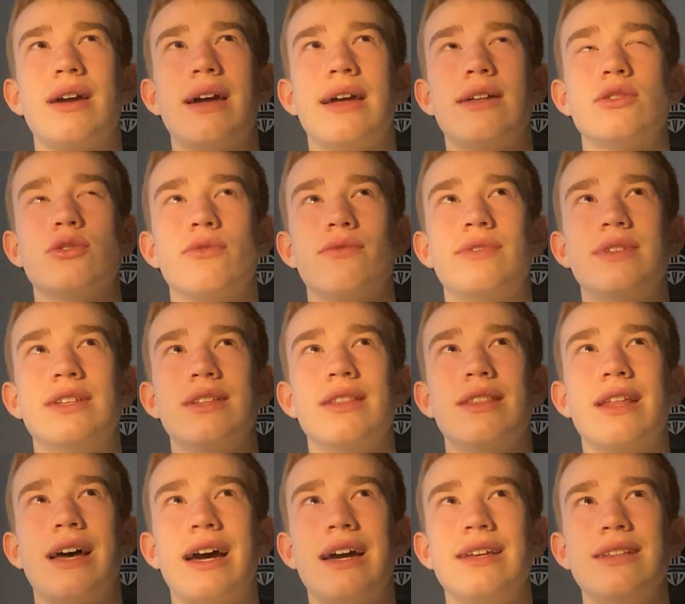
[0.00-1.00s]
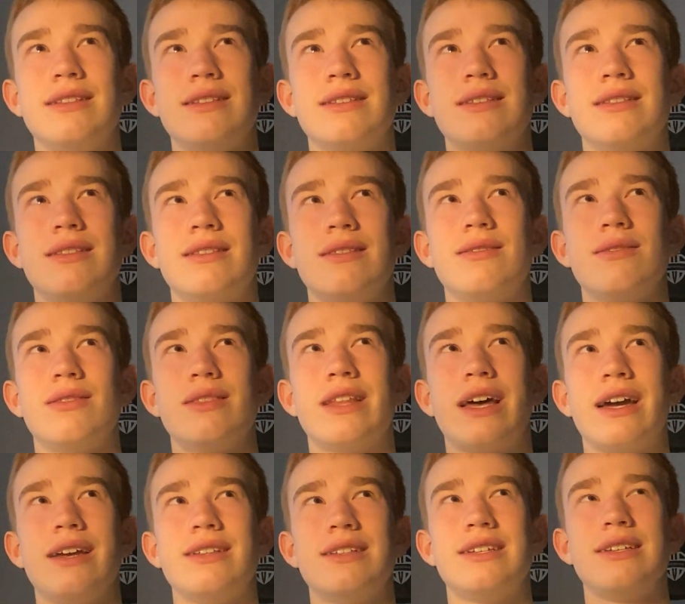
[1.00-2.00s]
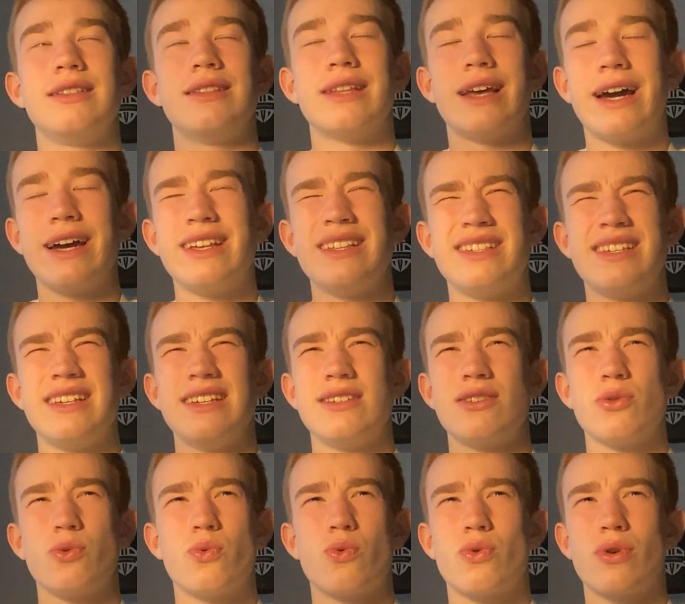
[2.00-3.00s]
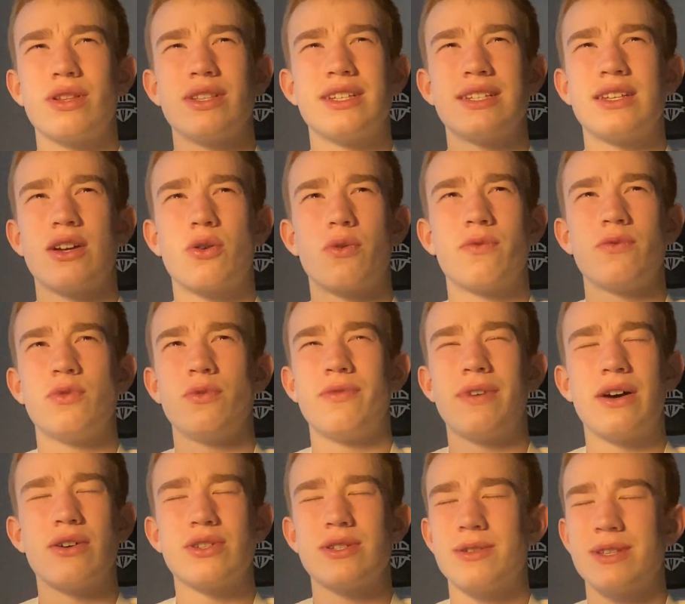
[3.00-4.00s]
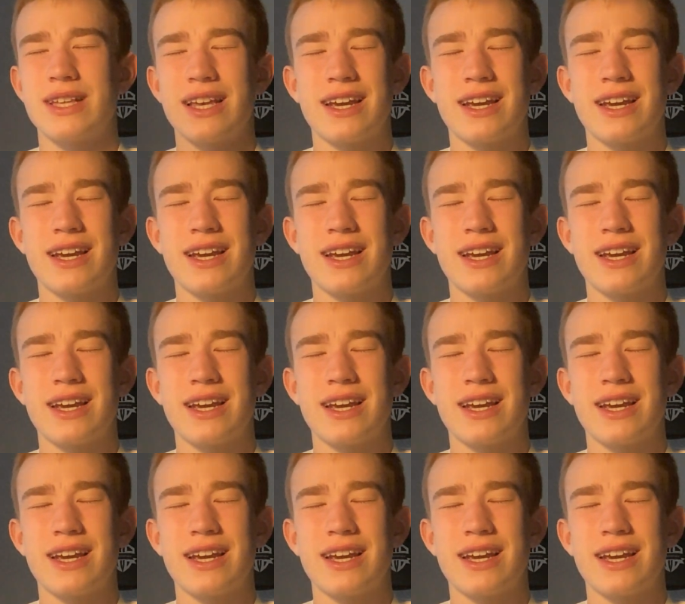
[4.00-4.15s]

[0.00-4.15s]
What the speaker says: end of the 1990s or at the start of 2000s.